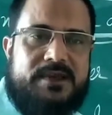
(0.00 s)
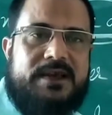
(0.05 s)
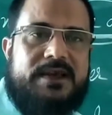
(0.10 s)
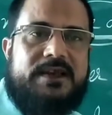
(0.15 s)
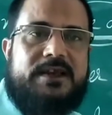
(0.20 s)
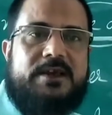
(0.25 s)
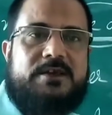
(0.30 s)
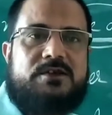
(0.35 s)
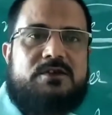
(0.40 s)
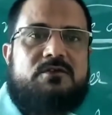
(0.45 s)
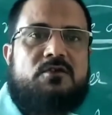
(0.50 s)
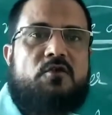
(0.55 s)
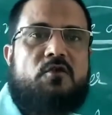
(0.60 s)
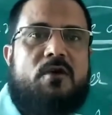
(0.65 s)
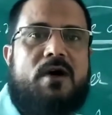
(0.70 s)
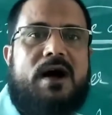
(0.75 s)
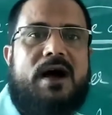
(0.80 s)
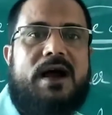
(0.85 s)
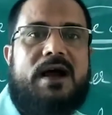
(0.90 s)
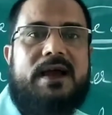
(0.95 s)
In case of
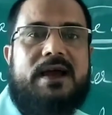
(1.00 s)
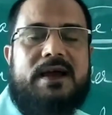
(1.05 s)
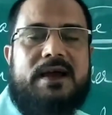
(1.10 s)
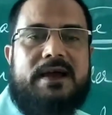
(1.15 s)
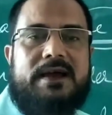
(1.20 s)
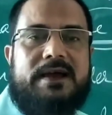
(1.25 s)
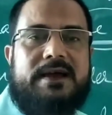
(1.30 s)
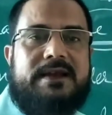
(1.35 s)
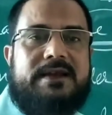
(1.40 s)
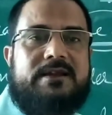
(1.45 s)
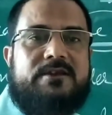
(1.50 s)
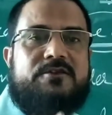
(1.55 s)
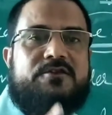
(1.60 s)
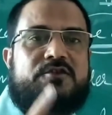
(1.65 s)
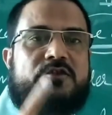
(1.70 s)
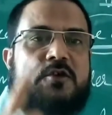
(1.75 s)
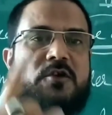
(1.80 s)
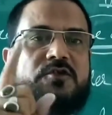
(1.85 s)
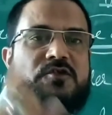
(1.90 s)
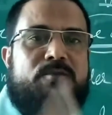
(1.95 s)
Goa, it is
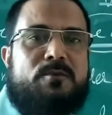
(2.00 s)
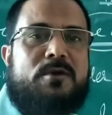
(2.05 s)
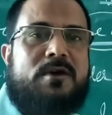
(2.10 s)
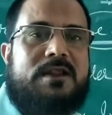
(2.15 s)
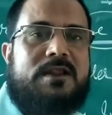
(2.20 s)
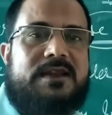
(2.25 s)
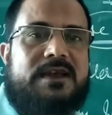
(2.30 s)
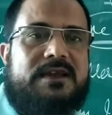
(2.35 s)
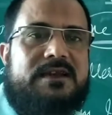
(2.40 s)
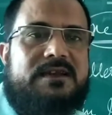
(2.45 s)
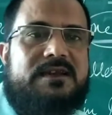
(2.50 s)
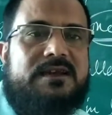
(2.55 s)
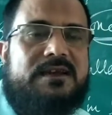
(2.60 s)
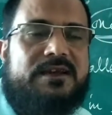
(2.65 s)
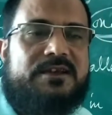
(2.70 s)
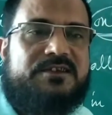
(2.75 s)
so small that